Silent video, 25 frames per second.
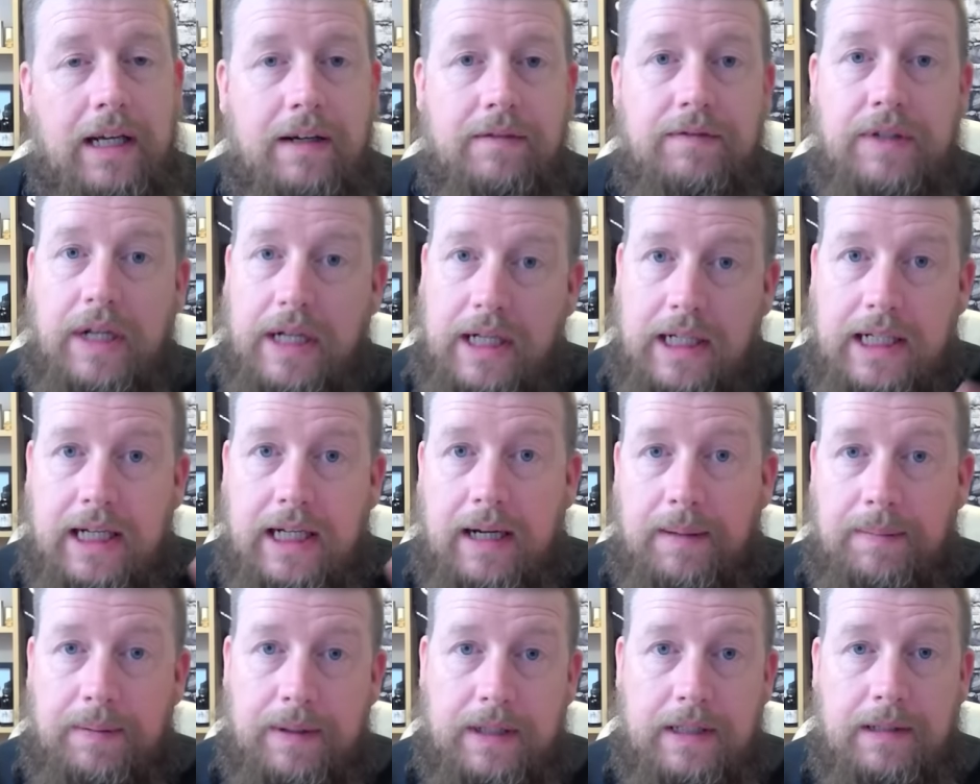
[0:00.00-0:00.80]
I've done a
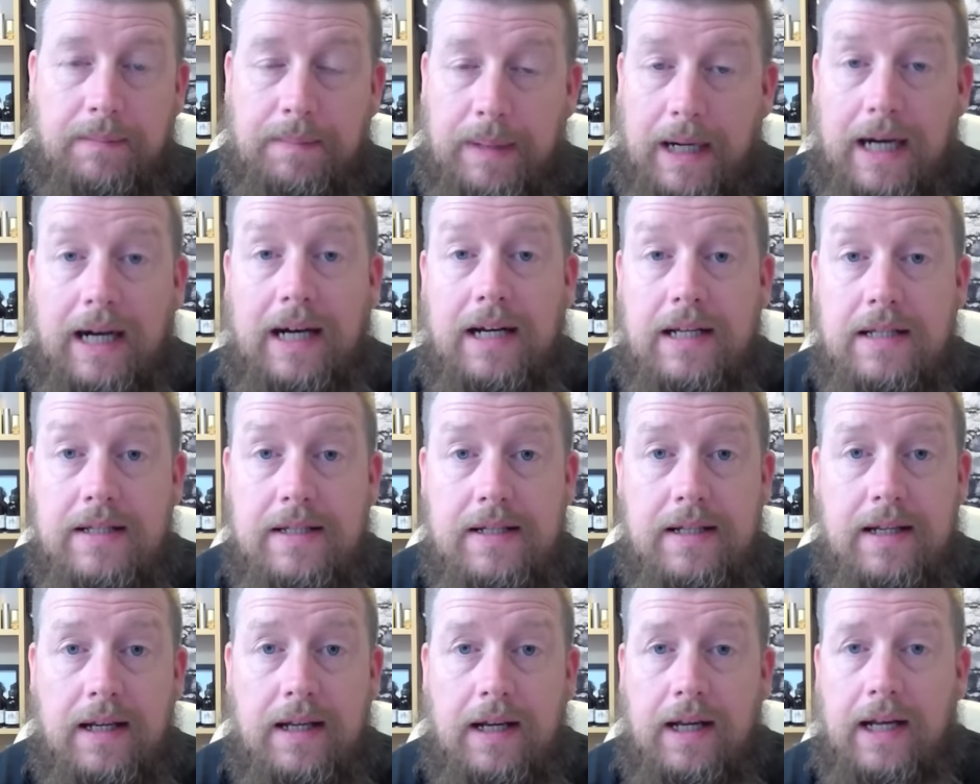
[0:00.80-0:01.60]
couple in the
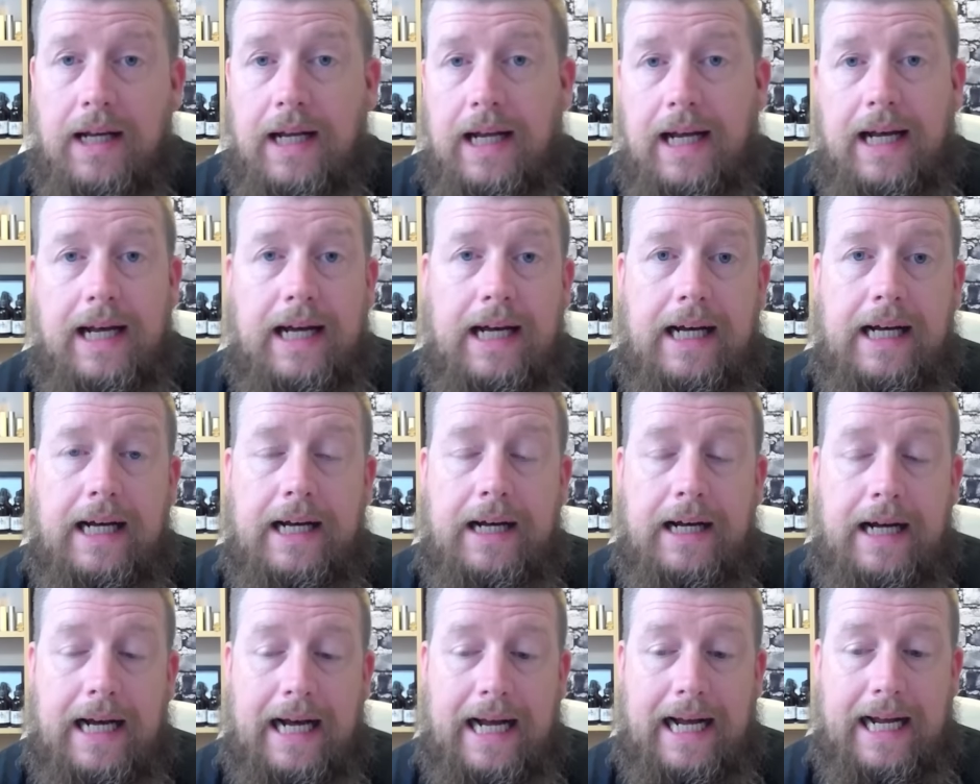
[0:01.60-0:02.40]
past
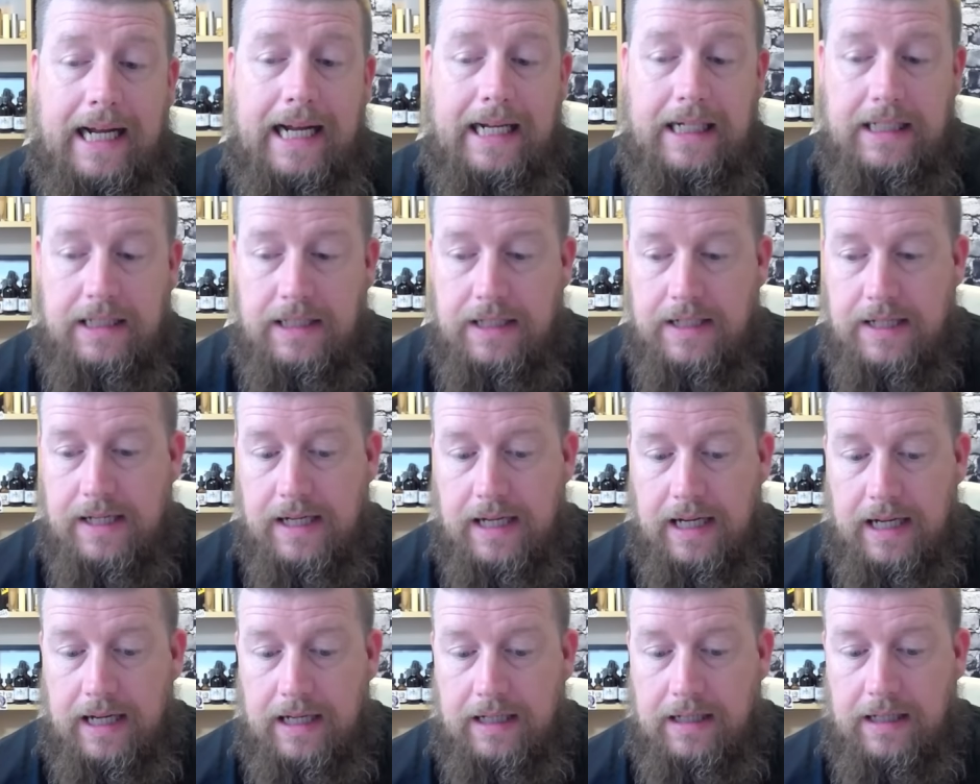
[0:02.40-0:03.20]
and
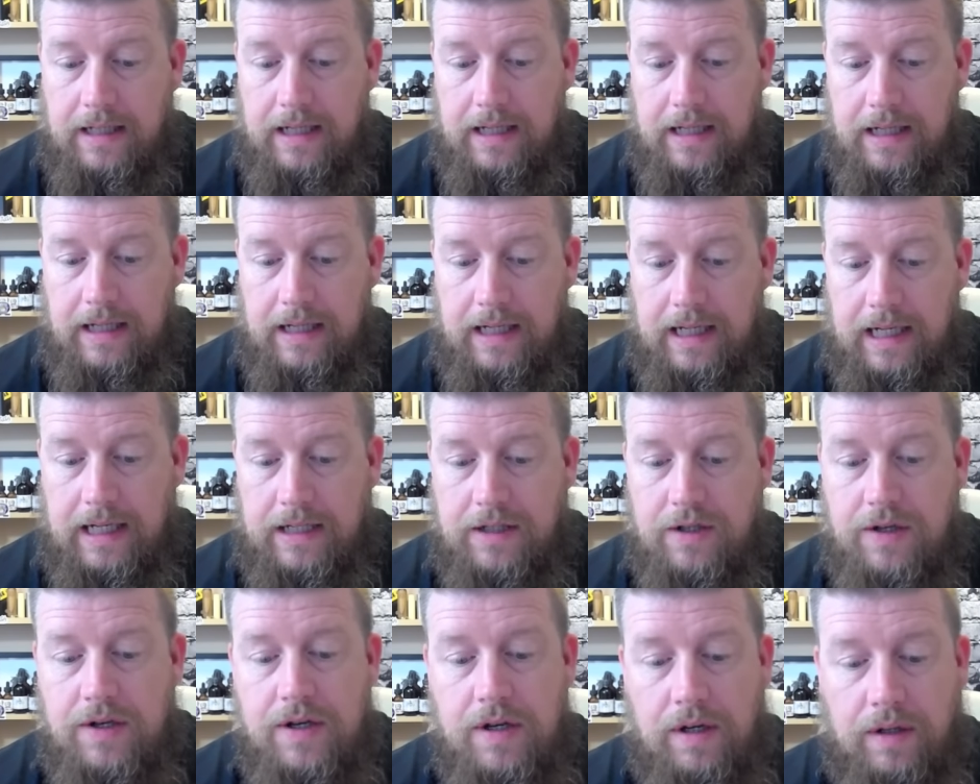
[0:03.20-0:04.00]

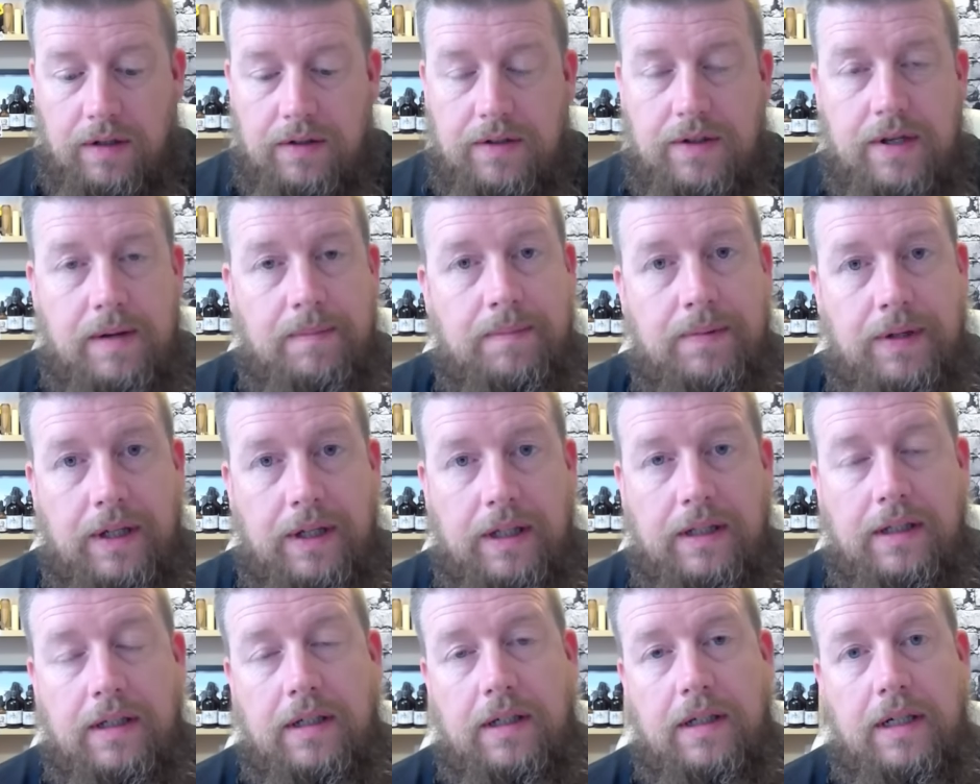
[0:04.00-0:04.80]
it's not
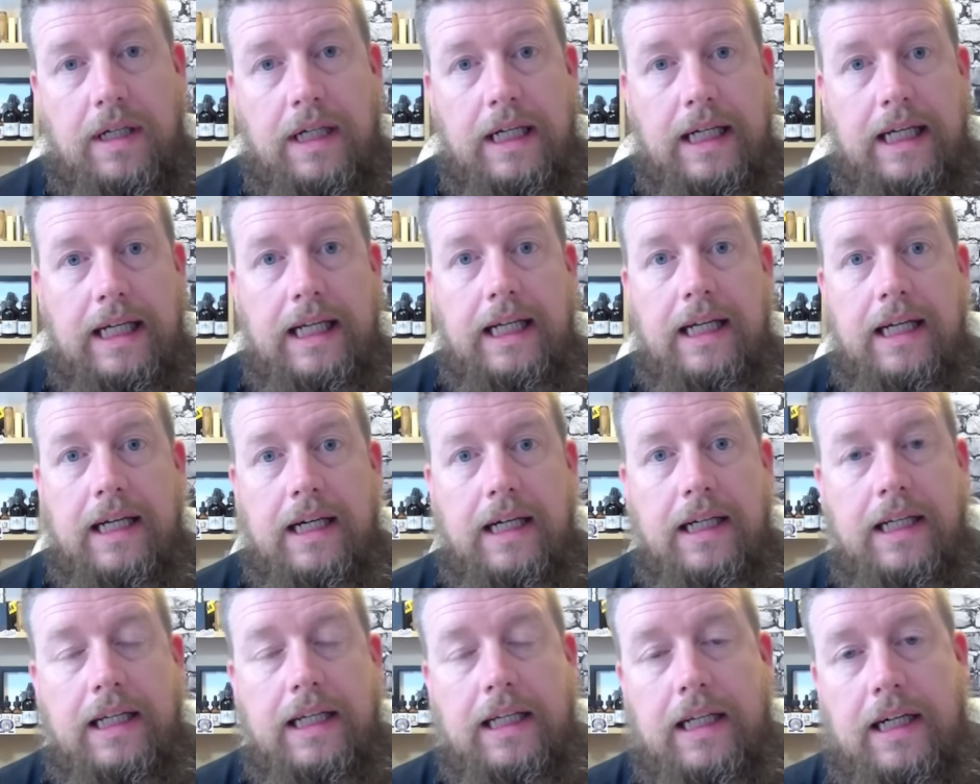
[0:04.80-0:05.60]
something that
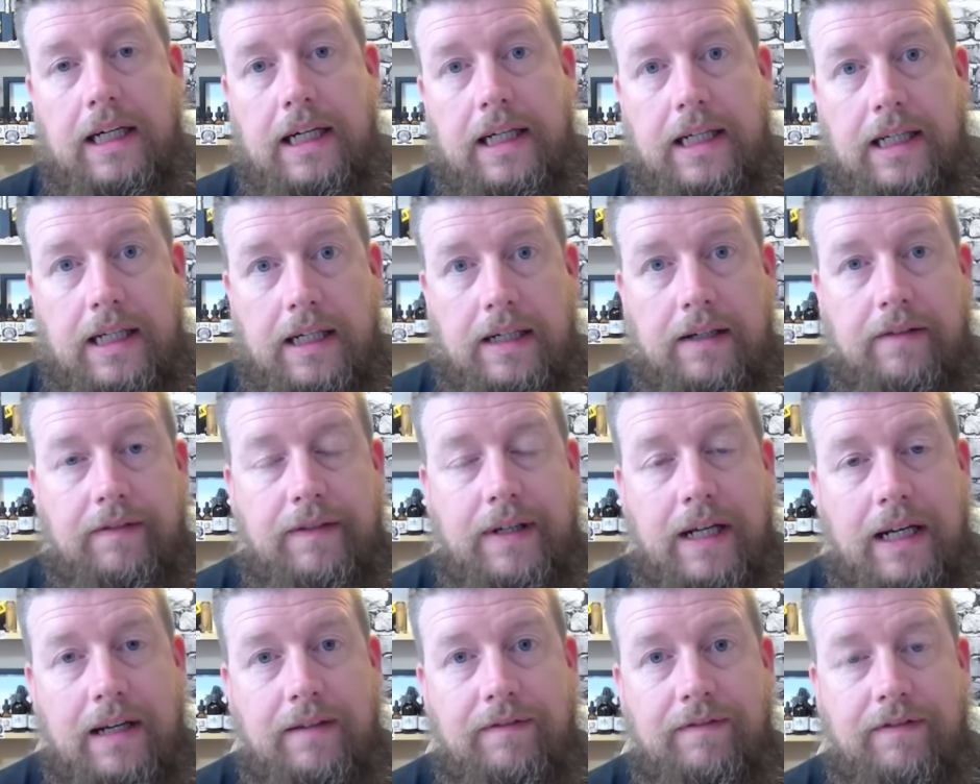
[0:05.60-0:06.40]
I kind of
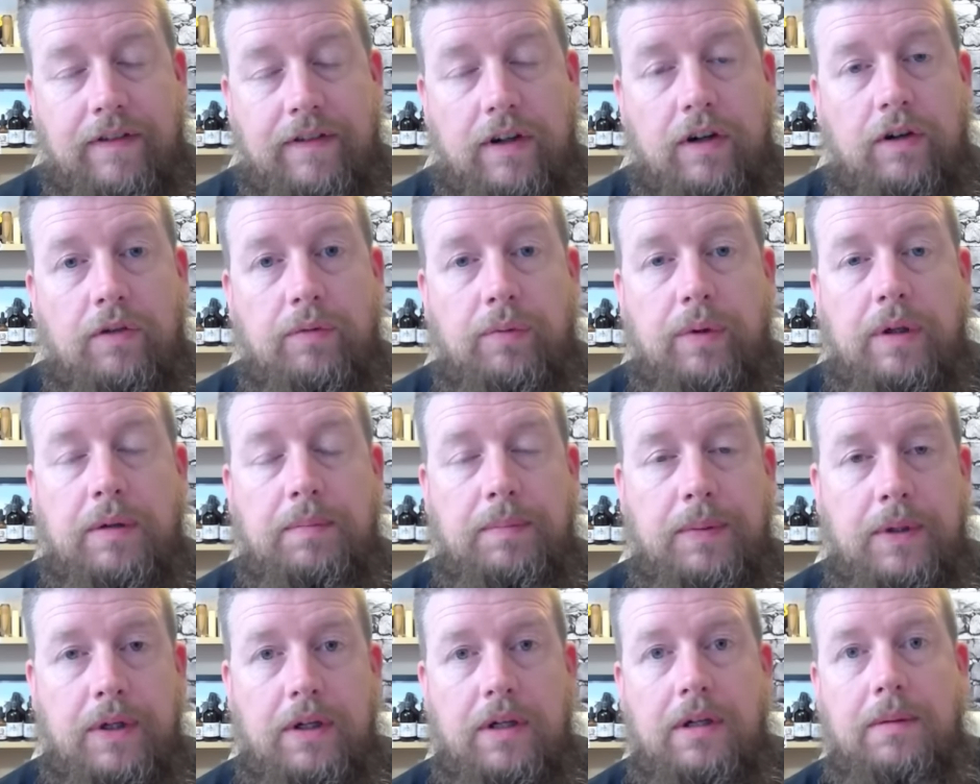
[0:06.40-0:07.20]
get involved with
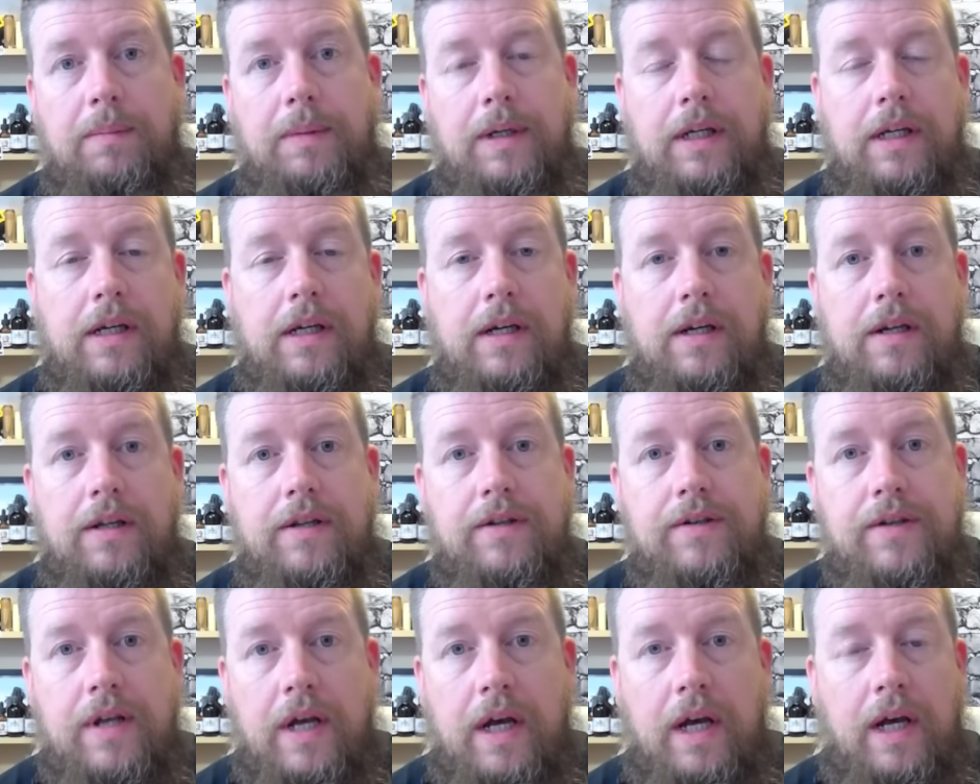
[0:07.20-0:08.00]
purely
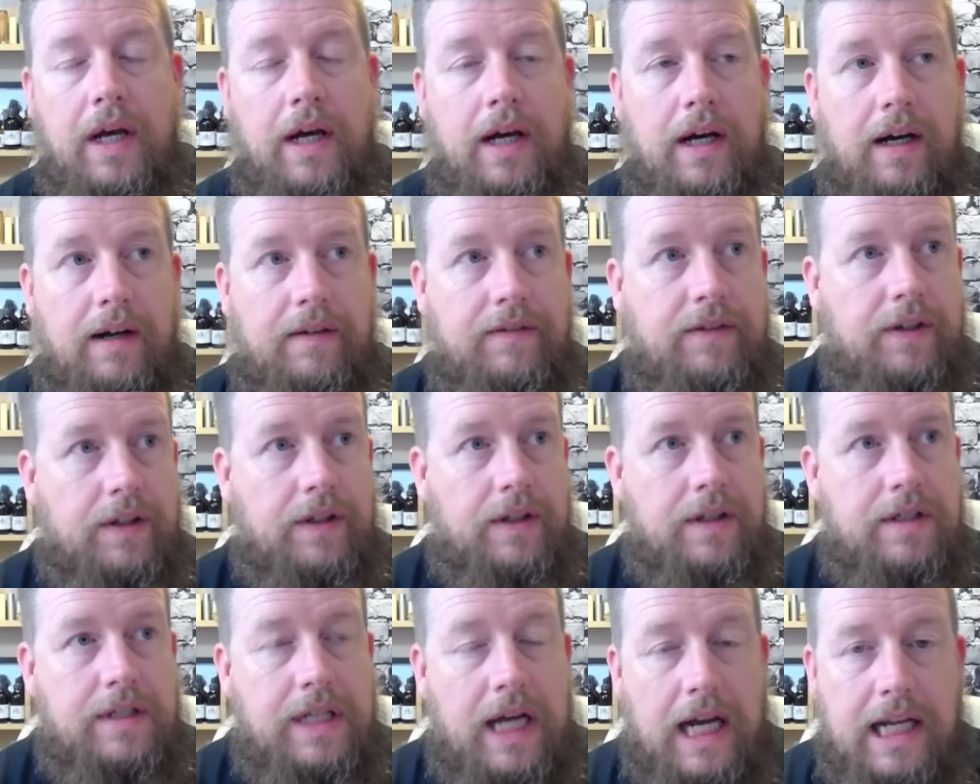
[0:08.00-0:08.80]
because I've got
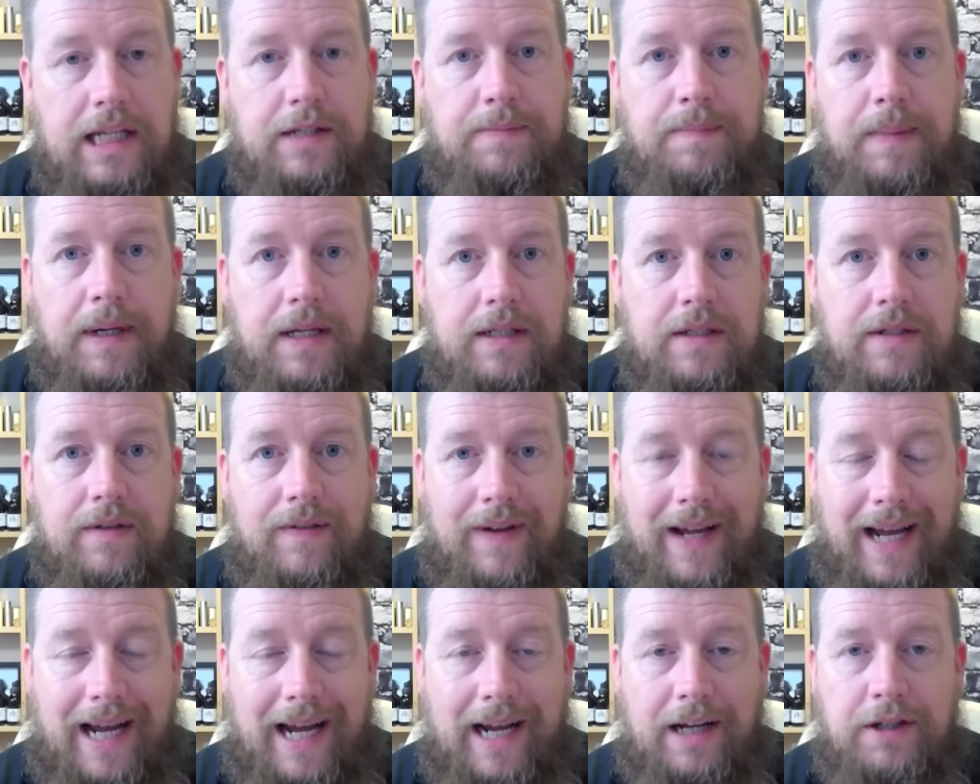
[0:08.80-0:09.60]
the taste buds of
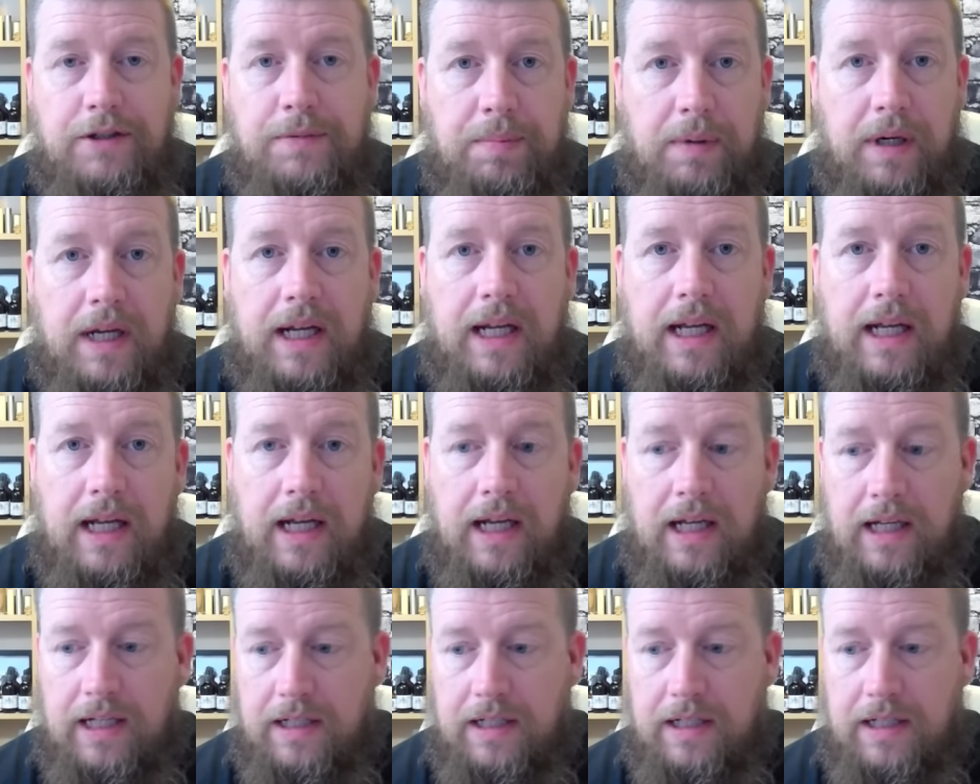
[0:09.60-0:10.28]
a house brick.